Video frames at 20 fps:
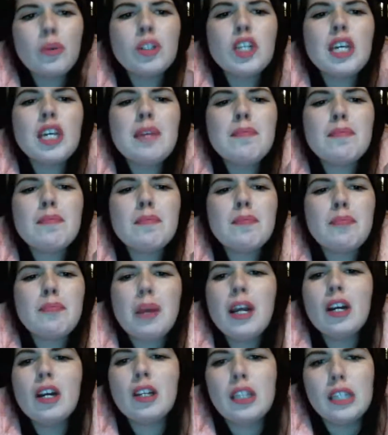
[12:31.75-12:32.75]
which he
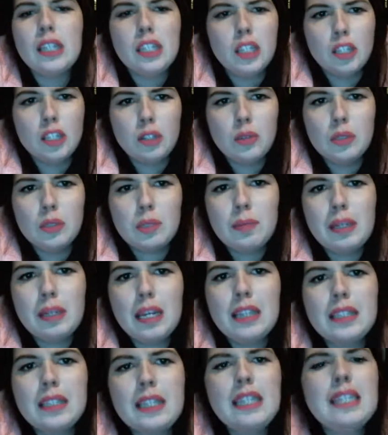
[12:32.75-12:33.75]
barely used
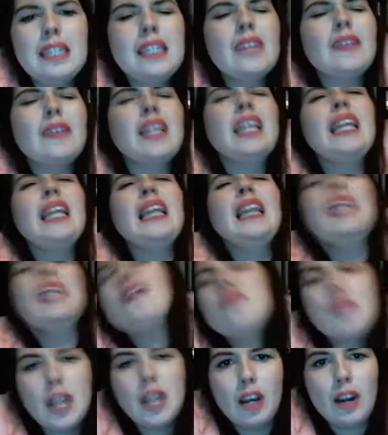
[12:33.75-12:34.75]
because he didn't even
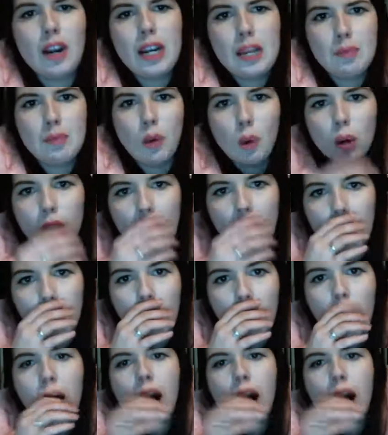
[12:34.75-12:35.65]
live there anymore,